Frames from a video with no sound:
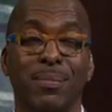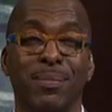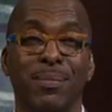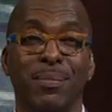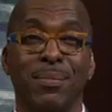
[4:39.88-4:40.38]

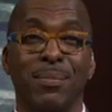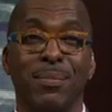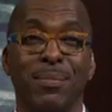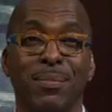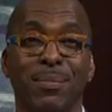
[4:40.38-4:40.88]

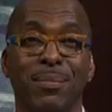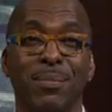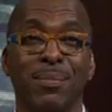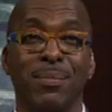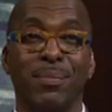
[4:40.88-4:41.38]

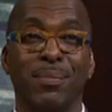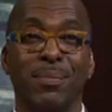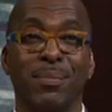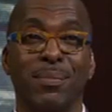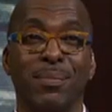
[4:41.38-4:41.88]

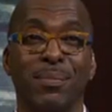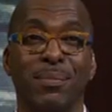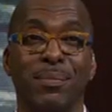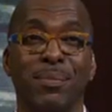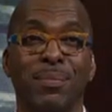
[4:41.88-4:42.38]

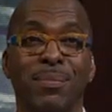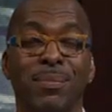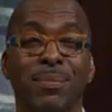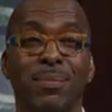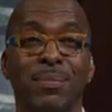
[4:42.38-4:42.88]

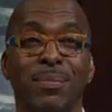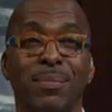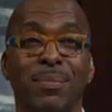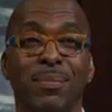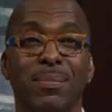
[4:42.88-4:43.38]

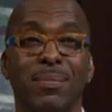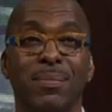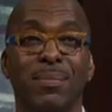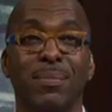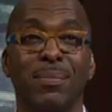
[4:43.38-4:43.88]

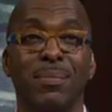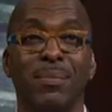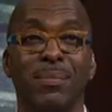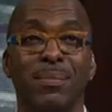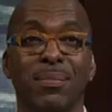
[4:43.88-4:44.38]

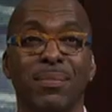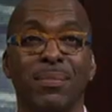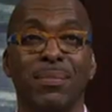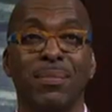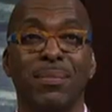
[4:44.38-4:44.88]

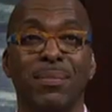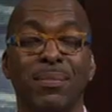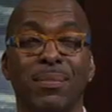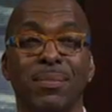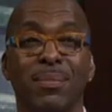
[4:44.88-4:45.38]

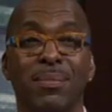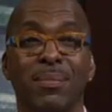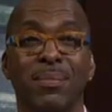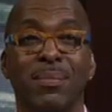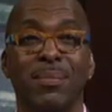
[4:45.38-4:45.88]

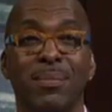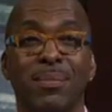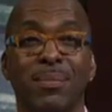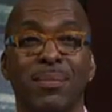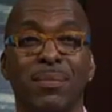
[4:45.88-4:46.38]

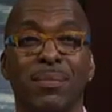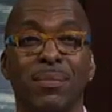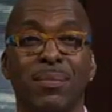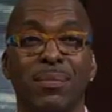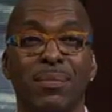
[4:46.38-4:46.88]

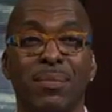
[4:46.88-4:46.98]
This person isn't speaking.